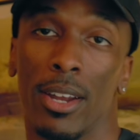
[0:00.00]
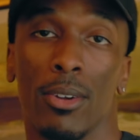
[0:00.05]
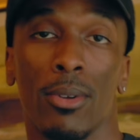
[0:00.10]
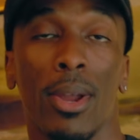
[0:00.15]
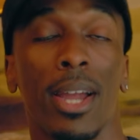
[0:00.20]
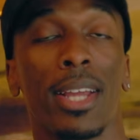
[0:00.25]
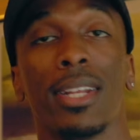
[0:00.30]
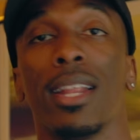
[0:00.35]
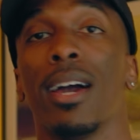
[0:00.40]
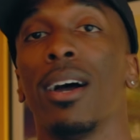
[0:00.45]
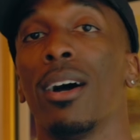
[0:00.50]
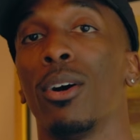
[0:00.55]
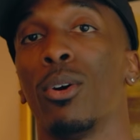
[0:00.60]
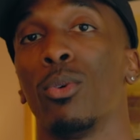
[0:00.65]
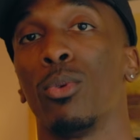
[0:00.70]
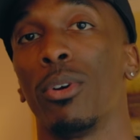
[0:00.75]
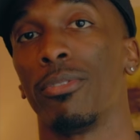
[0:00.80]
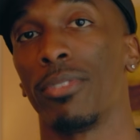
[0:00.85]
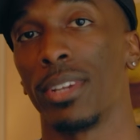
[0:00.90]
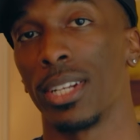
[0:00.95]
Right now
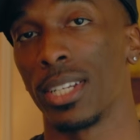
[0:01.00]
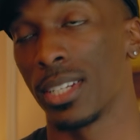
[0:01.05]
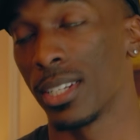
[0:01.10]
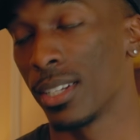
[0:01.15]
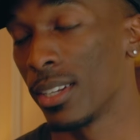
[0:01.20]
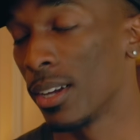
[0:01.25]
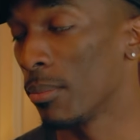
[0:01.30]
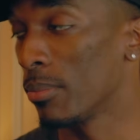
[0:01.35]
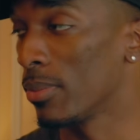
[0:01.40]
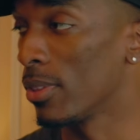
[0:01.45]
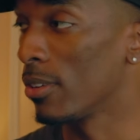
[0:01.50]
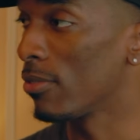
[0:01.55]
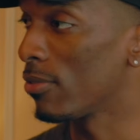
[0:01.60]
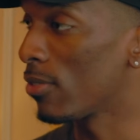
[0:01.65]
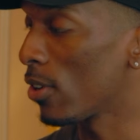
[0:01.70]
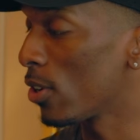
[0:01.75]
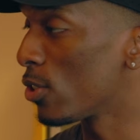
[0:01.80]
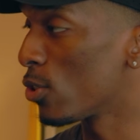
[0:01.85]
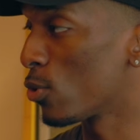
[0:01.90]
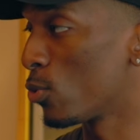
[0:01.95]
we're finishing up the
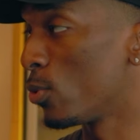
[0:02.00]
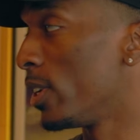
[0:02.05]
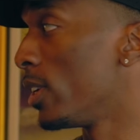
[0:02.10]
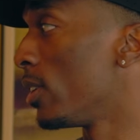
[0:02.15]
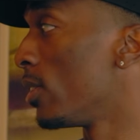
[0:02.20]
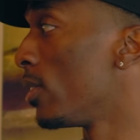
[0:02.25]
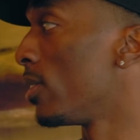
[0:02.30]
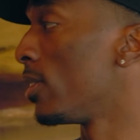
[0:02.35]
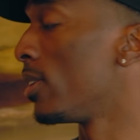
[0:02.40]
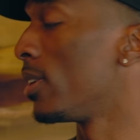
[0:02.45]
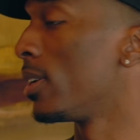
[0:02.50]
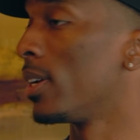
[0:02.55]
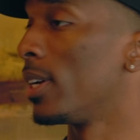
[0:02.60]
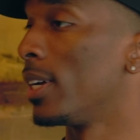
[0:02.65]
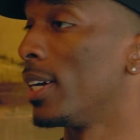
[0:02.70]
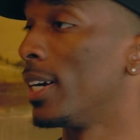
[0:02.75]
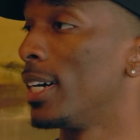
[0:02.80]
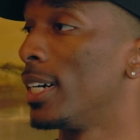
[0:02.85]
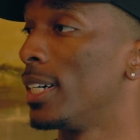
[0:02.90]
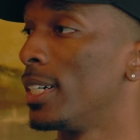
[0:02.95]
first reel.
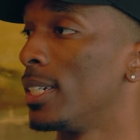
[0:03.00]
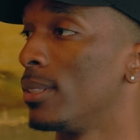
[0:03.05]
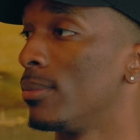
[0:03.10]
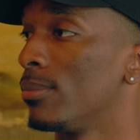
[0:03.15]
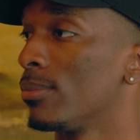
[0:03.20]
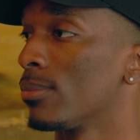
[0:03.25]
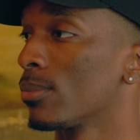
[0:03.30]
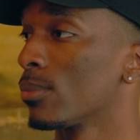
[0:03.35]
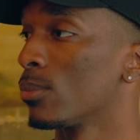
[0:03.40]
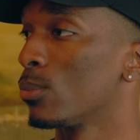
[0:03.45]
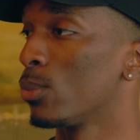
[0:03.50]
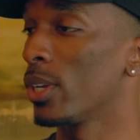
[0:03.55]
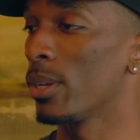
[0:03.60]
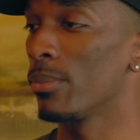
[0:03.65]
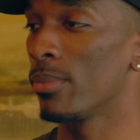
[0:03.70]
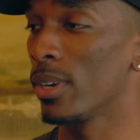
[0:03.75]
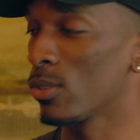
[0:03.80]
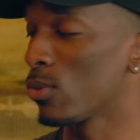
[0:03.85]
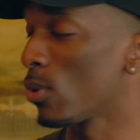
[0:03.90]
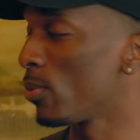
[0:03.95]

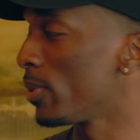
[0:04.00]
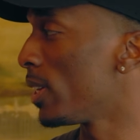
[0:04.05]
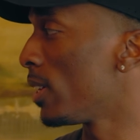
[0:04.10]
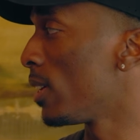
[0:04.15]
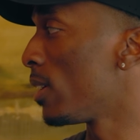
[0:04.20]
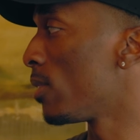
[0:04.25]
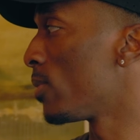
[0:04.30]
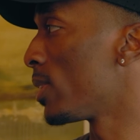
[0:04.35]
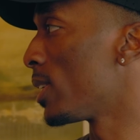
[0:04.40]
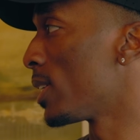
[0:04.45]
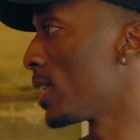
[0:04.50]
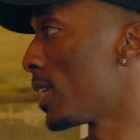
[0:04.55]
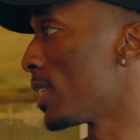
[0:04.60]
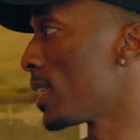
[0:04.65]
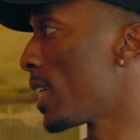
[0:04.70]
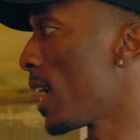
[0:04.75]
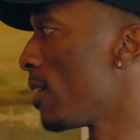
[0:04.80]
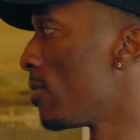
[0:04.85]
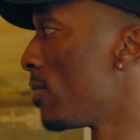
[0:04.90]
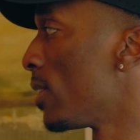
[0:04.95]
Pretty much what we did was
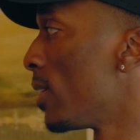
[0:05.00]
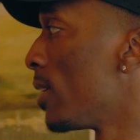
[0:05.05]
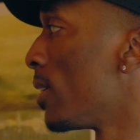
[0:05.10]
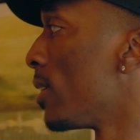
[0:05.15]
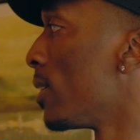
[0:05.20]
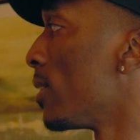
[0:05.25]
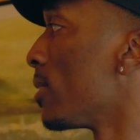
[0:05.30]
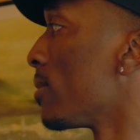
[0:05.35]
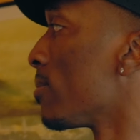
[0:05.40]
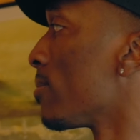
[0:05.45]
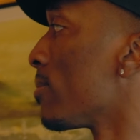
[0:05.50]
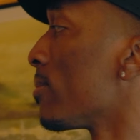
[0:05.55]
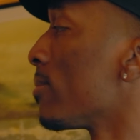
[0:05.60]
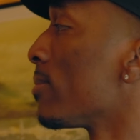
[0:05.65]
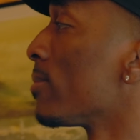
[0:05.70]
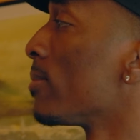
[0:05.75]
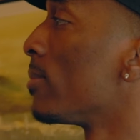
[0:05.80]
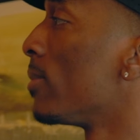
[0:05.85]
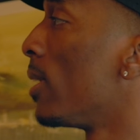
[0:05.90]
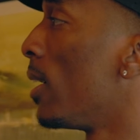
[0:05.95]
just have her
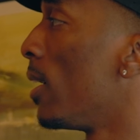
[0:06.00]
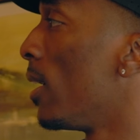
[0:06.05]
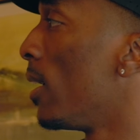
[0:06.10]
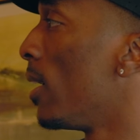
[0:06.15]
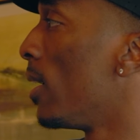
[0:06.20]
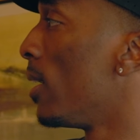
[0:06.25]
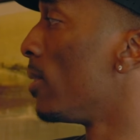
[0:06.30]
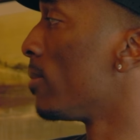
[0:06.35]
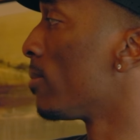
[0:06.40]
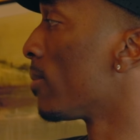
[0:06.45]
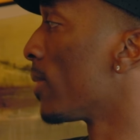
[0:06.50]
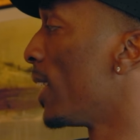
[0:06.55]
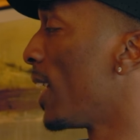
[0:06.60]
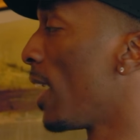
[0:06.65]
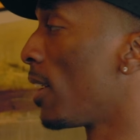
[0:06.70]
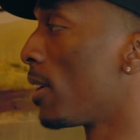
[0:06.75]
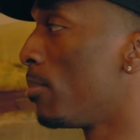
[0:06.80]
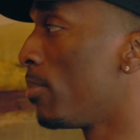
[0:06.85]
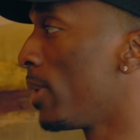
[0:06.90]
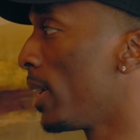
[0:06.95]
get
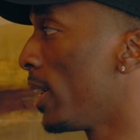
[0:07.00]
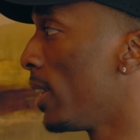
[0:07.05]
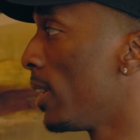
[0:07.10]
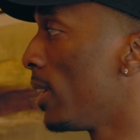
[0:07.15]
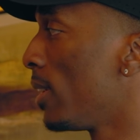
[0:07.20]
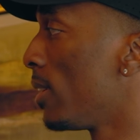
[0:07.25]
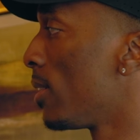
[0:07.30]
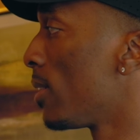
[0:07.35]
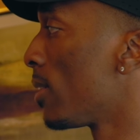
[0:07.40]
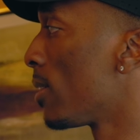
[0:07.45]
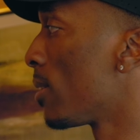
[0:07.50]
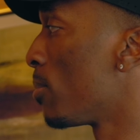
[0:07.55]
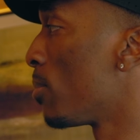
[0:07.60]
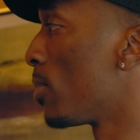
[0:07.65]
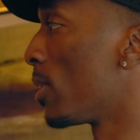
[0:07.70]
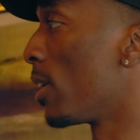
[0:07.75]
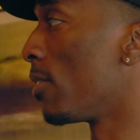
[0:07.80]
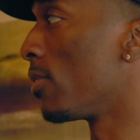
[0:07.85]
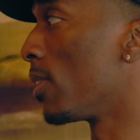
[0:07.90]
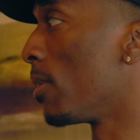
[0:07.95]
out of bed,
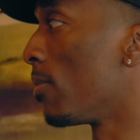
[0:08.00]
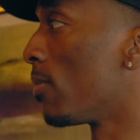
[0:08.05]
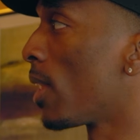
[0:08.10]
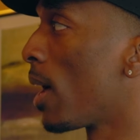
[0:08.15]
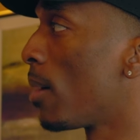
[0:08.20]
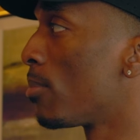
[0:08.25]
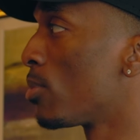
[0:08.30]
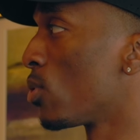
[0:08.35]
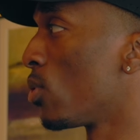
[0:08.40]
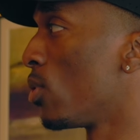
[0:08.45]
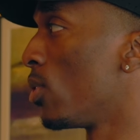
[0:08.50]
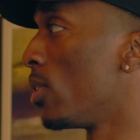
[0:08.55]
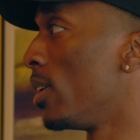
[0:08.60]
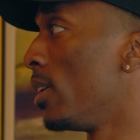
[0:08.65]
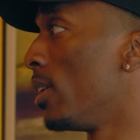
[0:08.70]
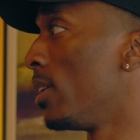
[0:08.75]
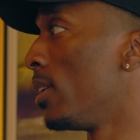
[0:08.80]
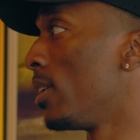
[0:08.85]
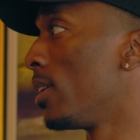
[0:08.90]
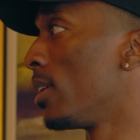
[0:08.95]
put her flip-flops
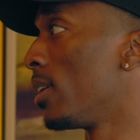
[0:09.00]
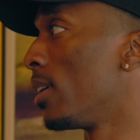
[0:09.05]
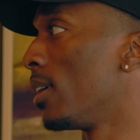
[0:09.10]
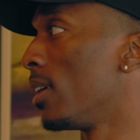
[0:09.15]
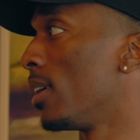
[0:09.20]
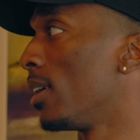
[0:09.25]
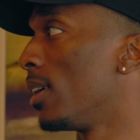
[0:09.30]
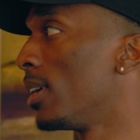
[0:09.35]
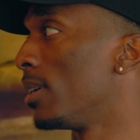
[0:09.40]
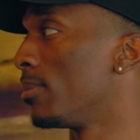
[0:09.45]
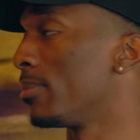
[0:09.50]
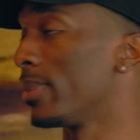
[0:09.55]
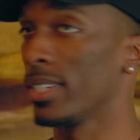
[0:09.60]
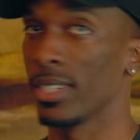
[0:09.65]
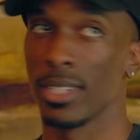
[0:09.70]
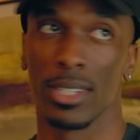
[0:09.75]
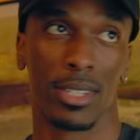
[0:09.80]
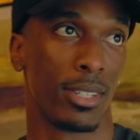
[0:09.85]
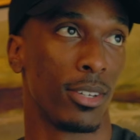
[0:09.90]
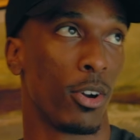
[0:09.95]
on, then
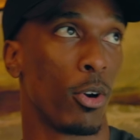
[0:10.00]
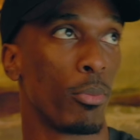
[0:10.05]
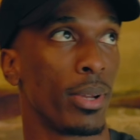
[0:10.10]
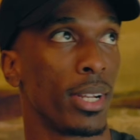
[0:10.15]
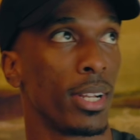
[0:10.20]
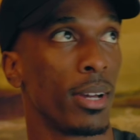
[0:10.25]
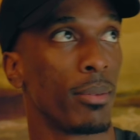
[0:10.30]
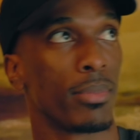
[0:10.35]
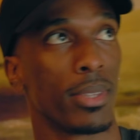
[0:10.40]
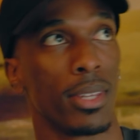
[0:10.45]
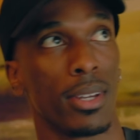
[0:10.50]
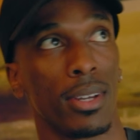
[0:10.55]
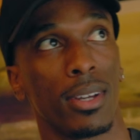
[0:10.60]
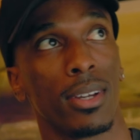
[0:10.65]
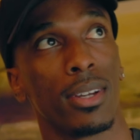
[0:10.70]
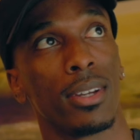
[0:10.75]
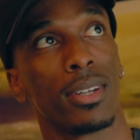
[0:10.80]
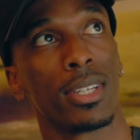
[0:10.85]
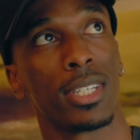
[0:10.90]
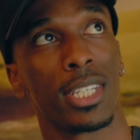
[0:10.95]
she opened up
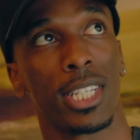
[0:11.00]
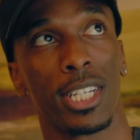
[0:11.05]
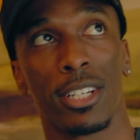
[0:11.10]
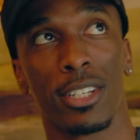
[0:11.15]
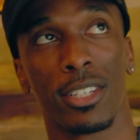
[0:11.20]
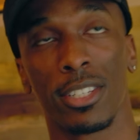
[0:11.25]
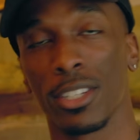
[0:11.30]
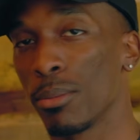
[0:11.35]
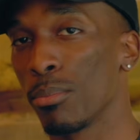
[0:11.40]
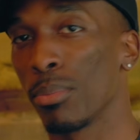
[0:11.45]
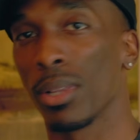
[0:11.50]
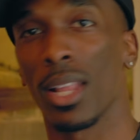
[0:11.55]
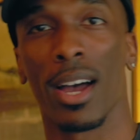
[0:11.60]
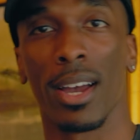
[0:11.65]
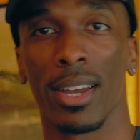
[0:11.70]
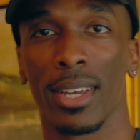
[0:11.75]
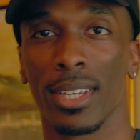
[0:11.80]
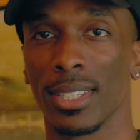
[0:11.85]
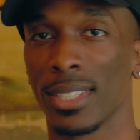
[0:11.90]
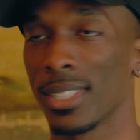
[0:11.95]
the shears or the
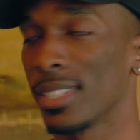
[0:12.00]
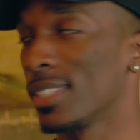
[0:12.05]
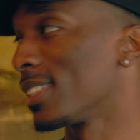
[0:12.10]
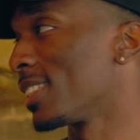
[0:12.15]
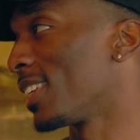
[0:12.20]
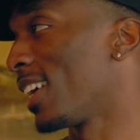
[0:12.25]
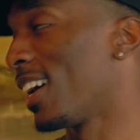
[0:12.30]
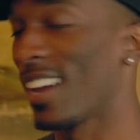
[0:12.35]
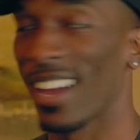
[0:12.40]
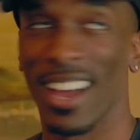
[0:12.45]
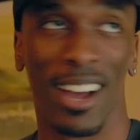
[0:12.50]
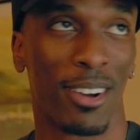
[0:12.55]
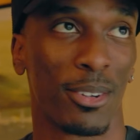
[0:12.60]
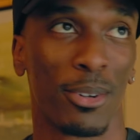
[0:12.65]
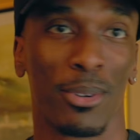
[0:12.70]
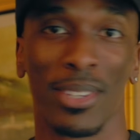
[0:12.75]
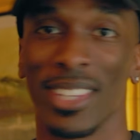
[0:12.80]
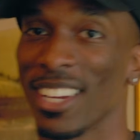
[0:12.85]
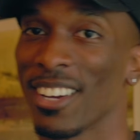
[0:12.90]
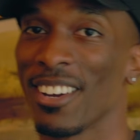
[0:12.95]
blinds. I don't
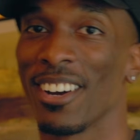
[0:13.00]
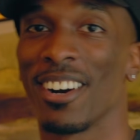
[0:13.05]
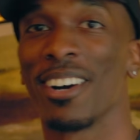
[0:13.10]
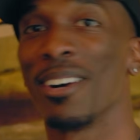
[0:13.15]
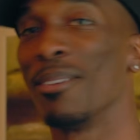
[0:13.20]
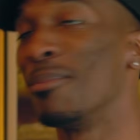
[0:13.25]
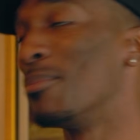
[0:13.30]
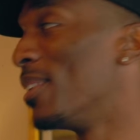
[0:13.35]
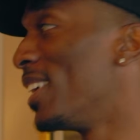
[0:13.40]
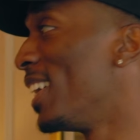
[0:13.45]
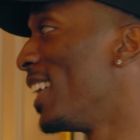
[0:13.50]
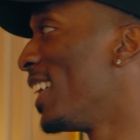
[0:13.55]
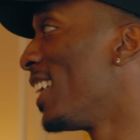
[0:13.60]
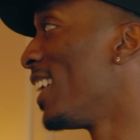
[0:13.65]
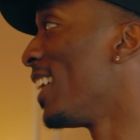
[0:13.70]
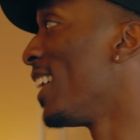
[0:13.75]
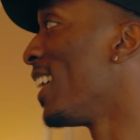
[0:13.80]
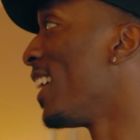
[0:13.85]
know what they're called, but